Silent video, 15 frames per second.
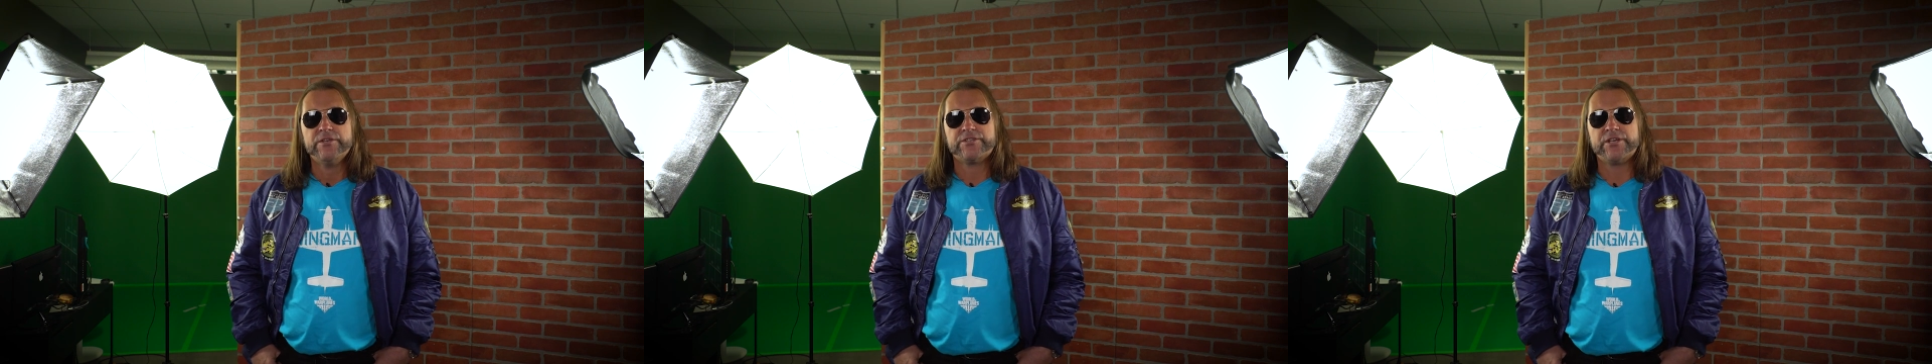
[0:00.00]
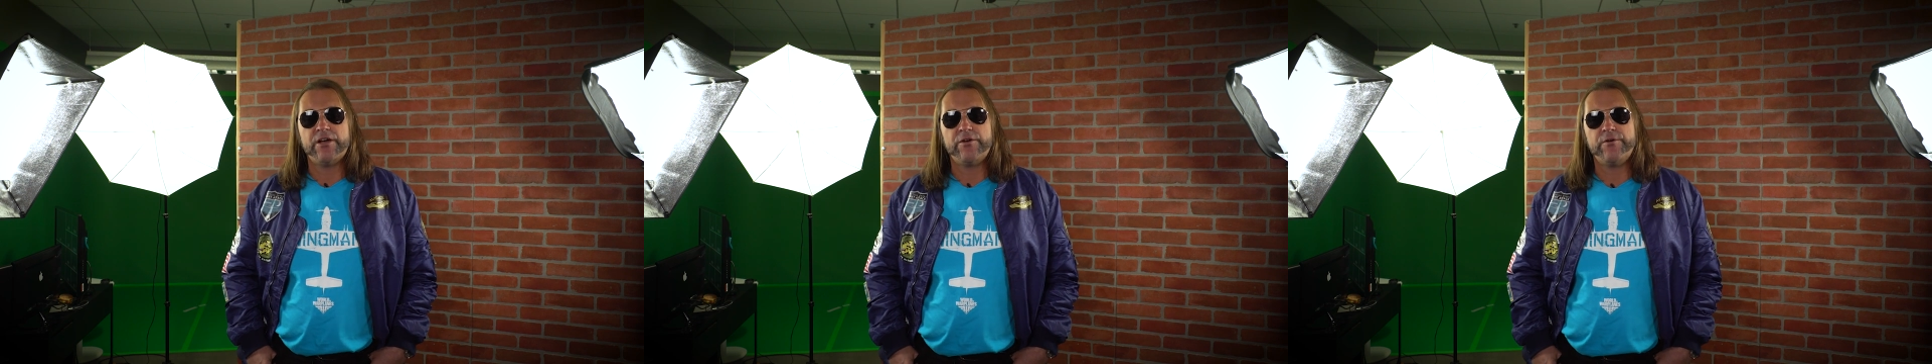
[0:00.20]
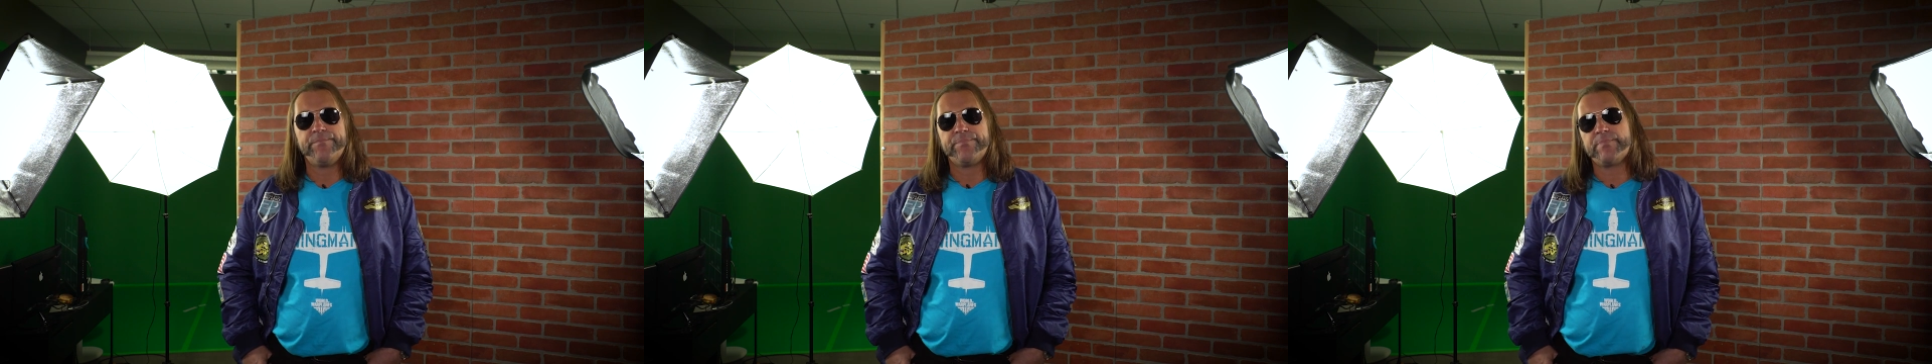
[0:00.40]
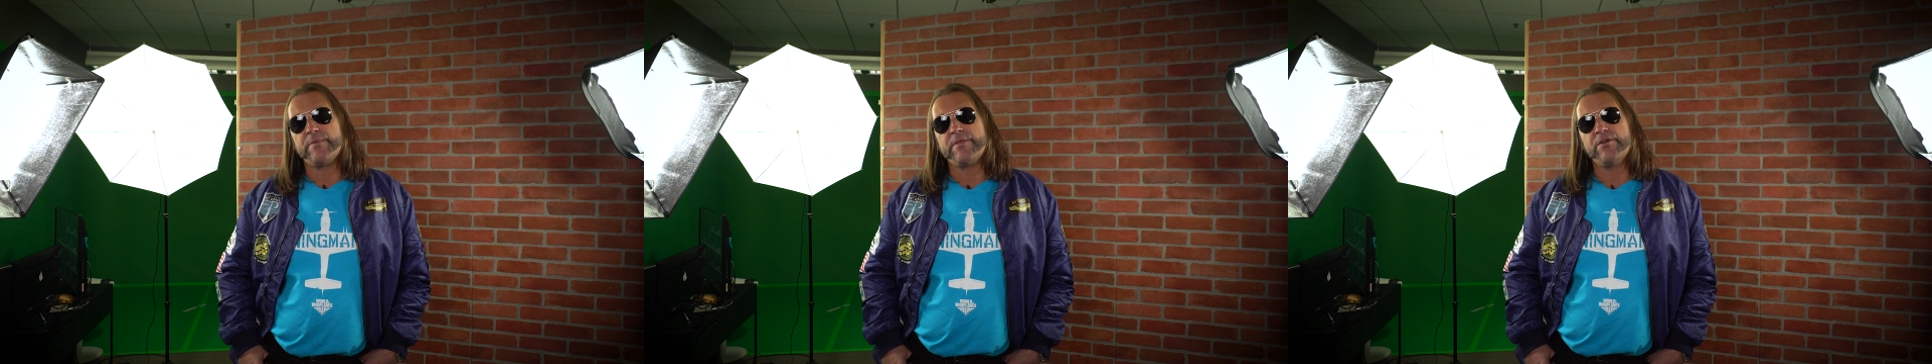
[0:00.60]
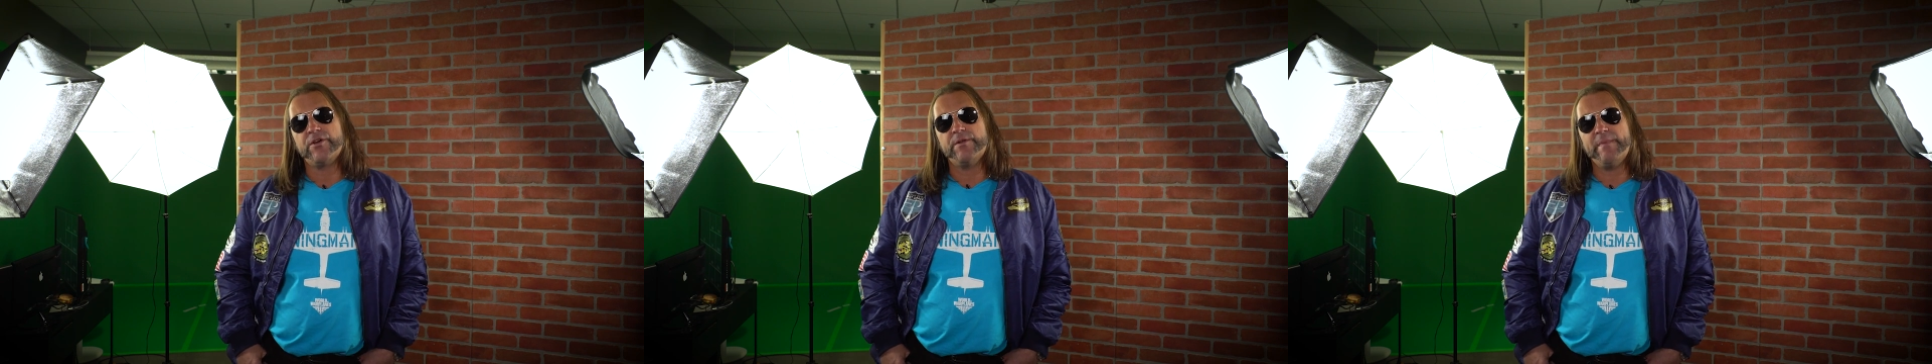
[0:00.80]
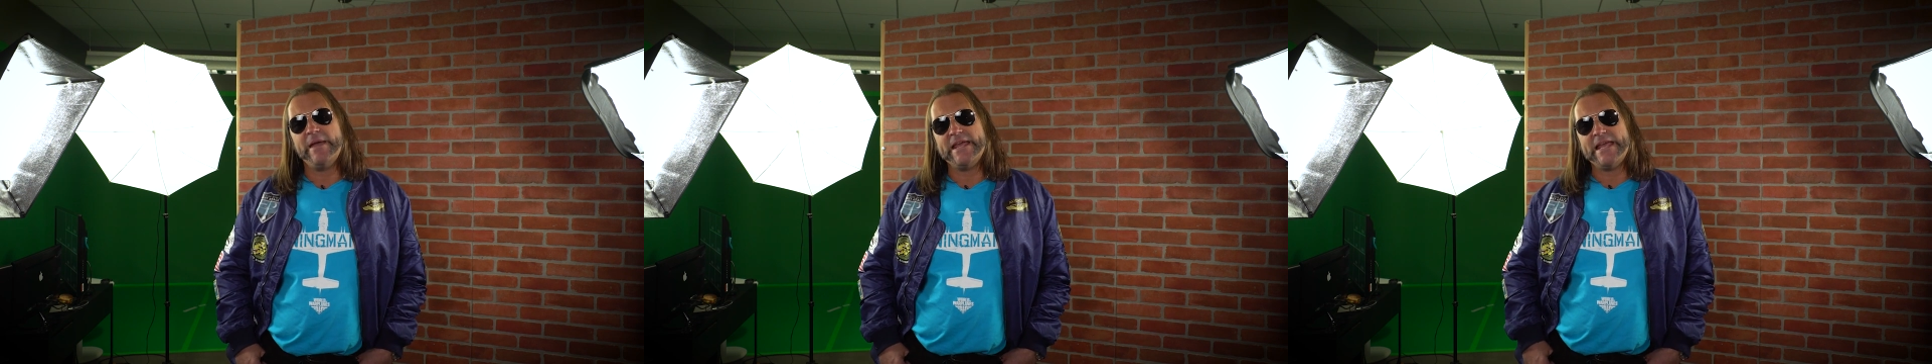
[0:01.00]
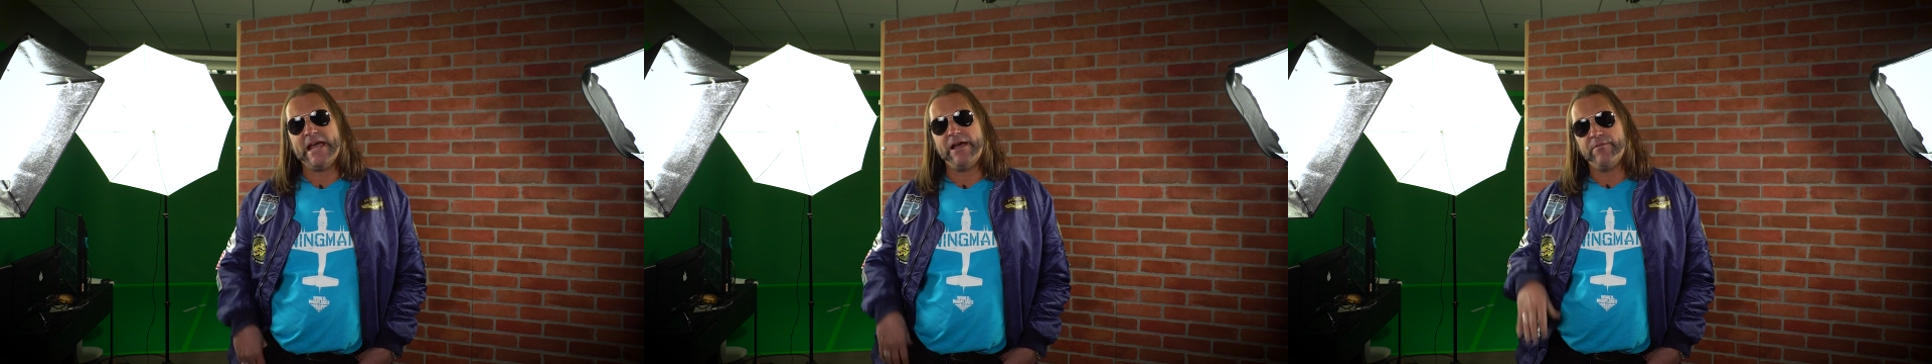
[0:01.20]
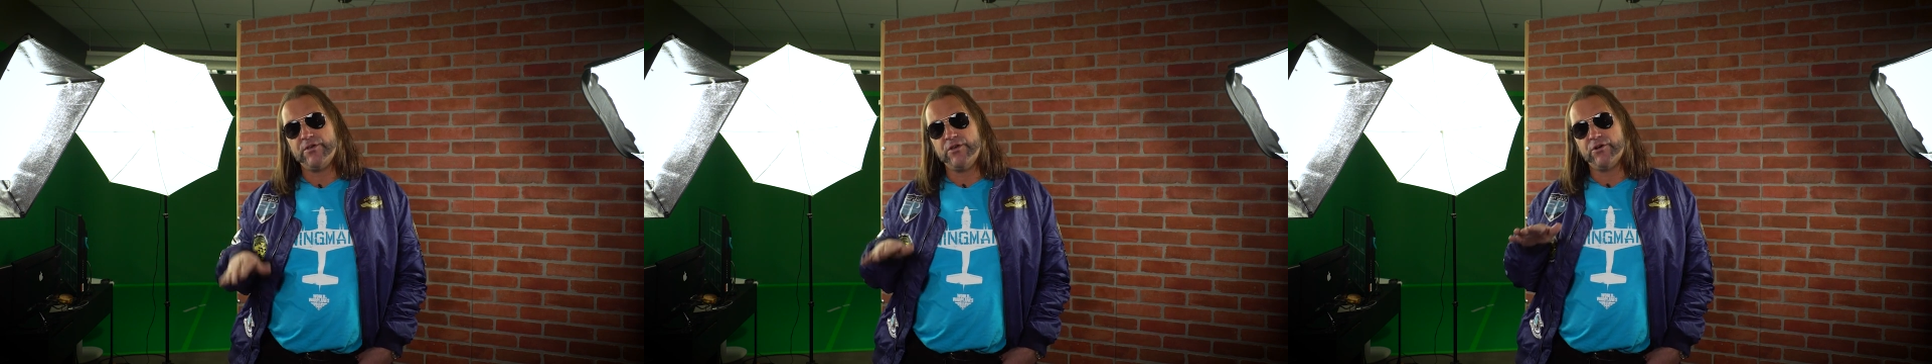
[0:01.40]
So you're going to make
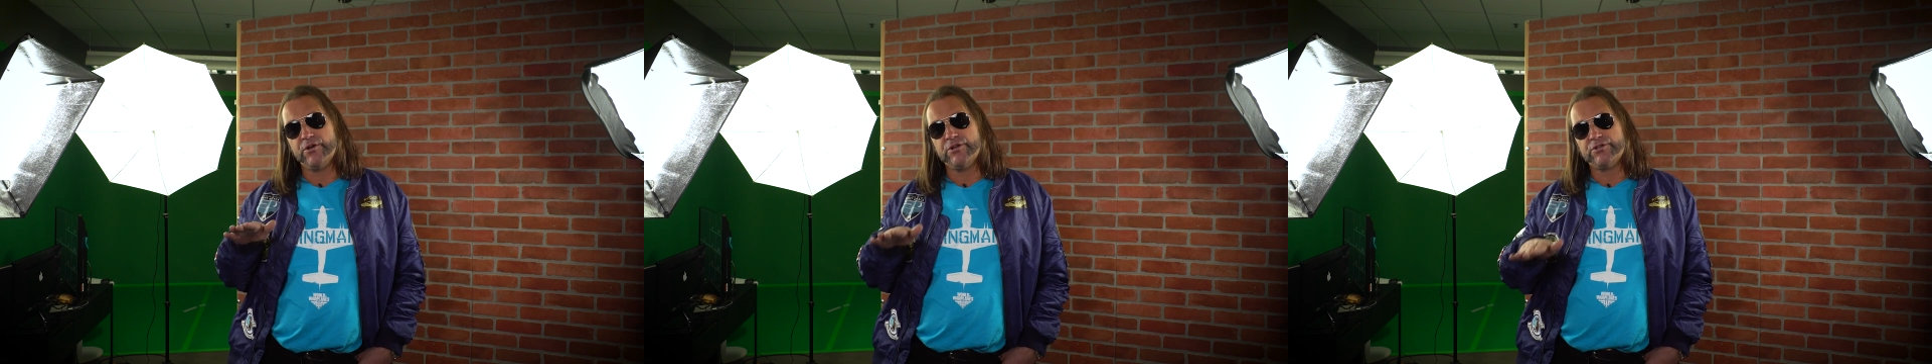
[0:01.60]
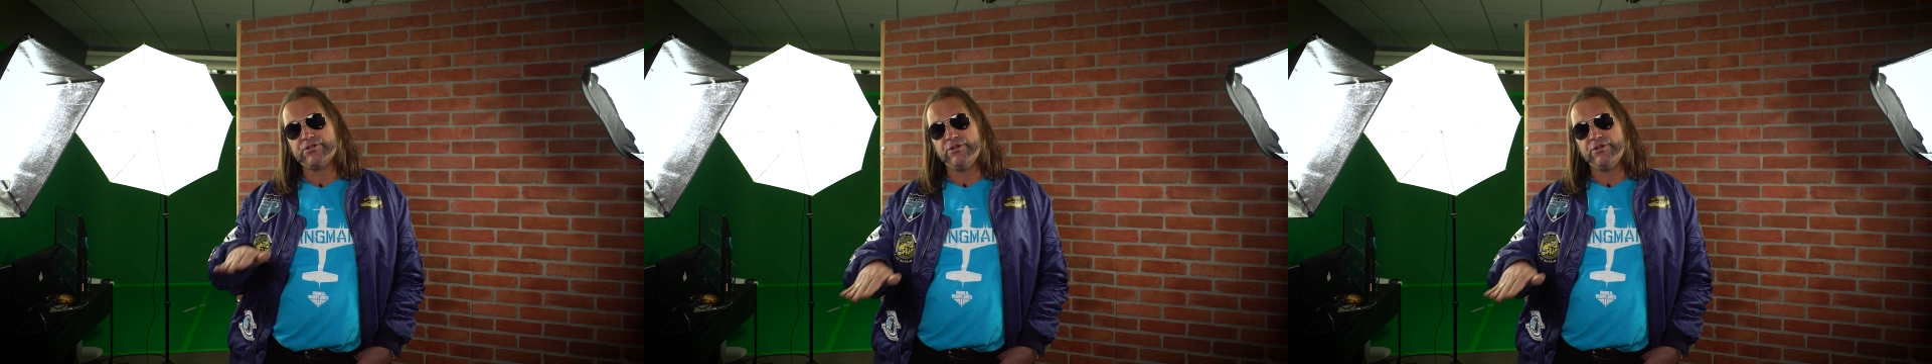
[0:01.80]
out that you're going to